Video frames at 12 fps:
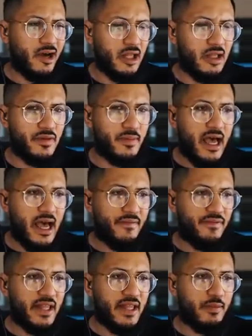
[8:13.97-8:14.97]
all of them. I
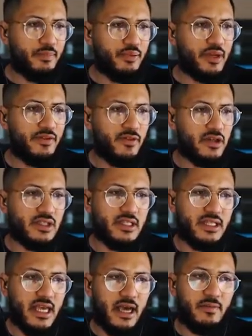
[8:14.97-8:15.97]
feel like I'm pretty
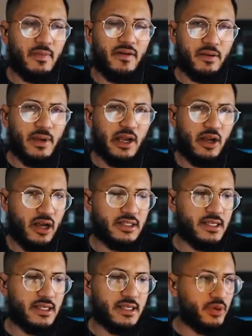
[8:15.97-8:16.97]
versatile. My, my
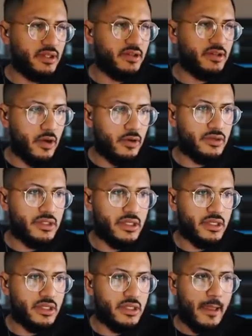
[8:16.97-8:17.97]
content's pretty diverse.
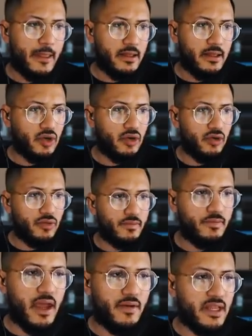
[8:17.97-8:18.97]
So
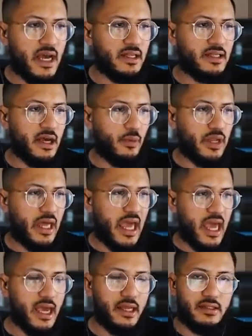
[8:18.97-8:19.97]
every now and then I want to
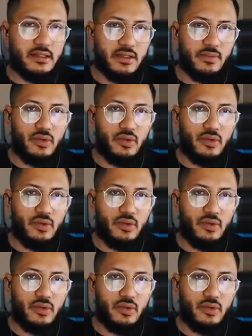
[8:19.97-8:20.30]
add some